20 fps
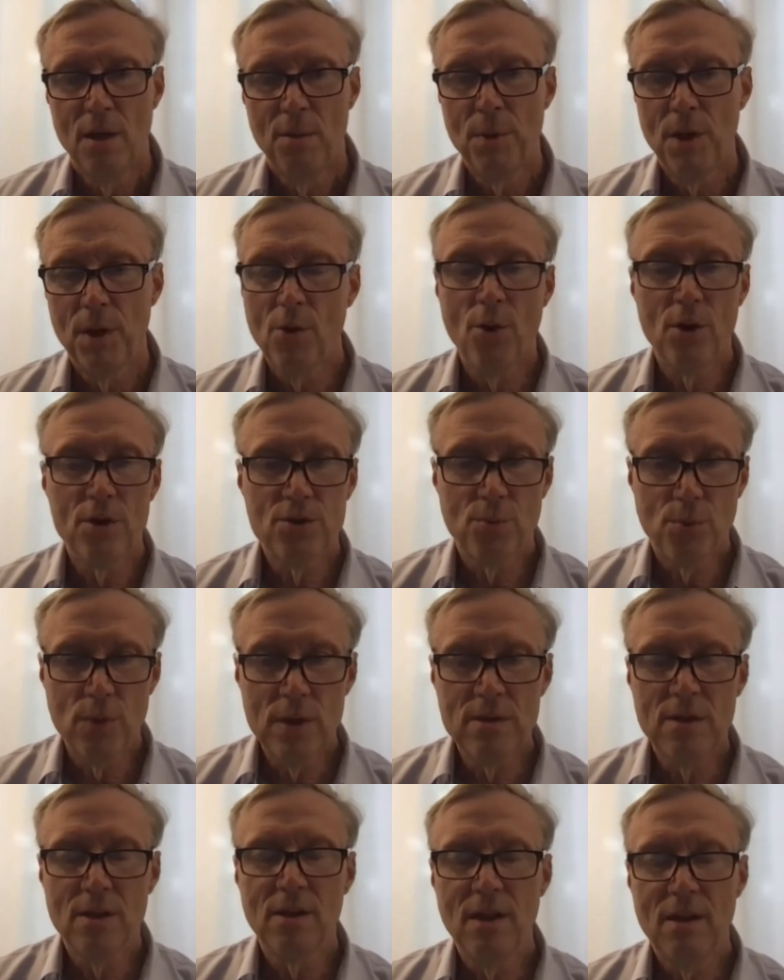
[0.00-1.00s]
But of course,
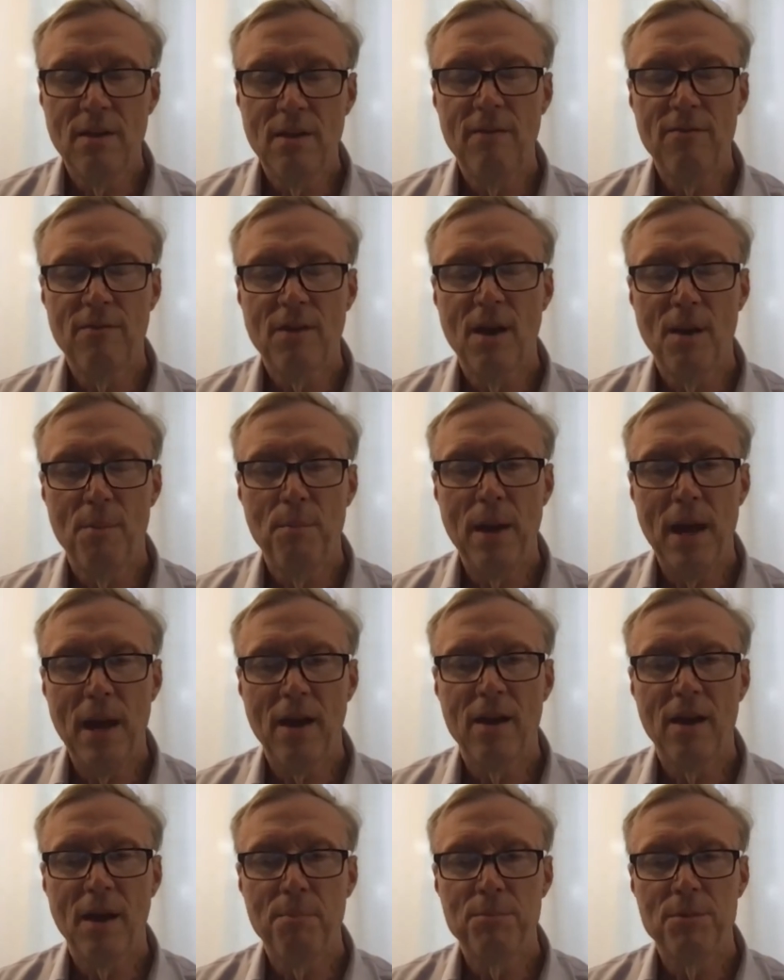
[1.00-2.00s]
recently they've come
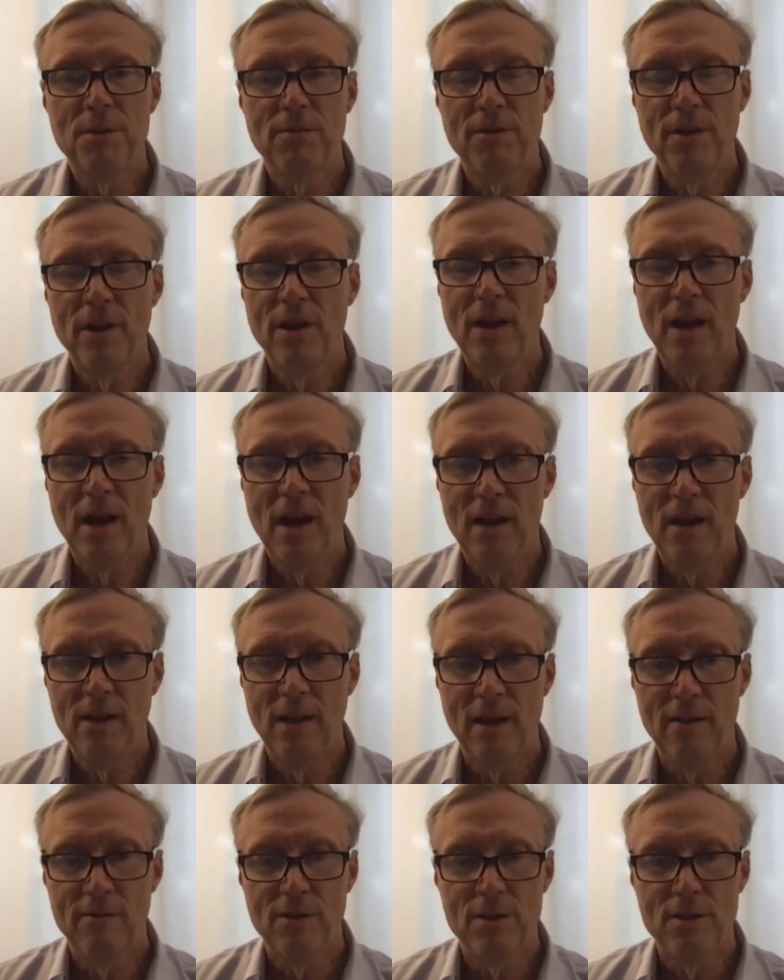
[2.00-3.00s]
back up to very high
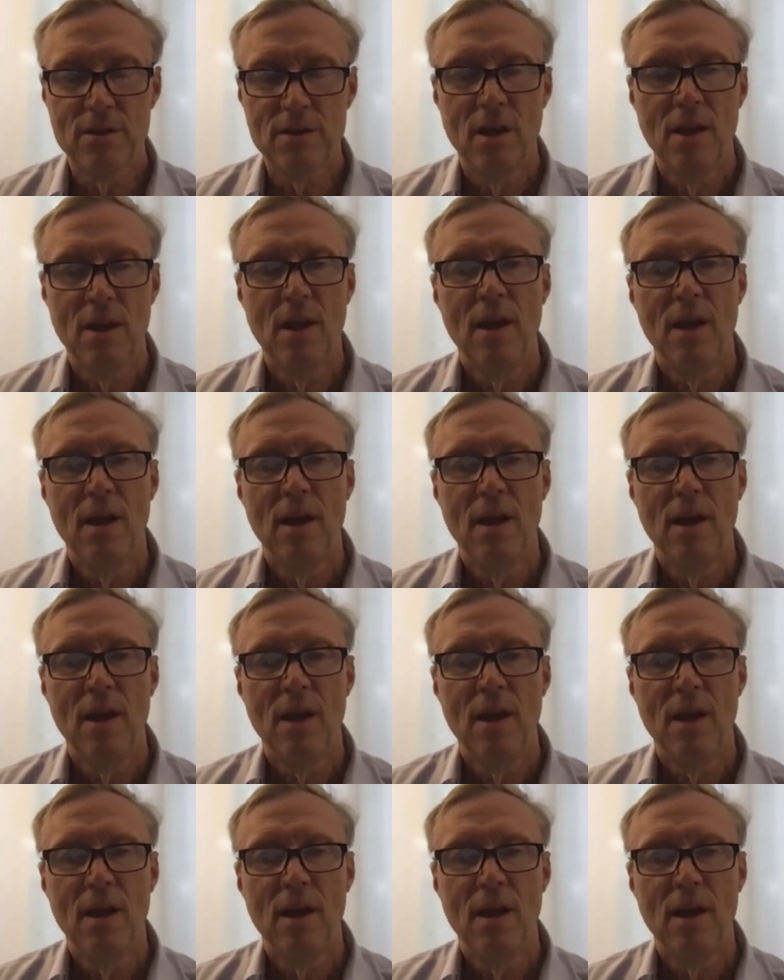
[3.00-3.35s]
levels.